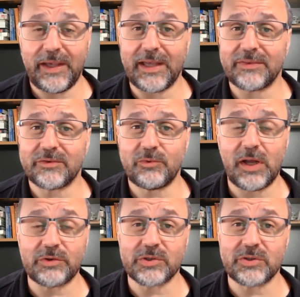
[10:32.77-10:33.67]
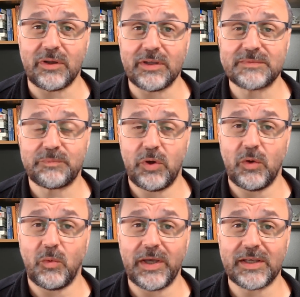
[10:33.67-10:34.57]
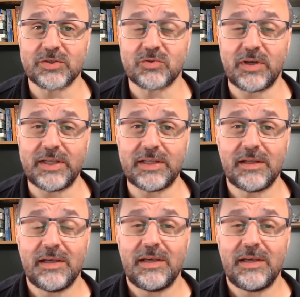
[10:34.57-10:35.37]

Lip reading: at $300 per week Australian.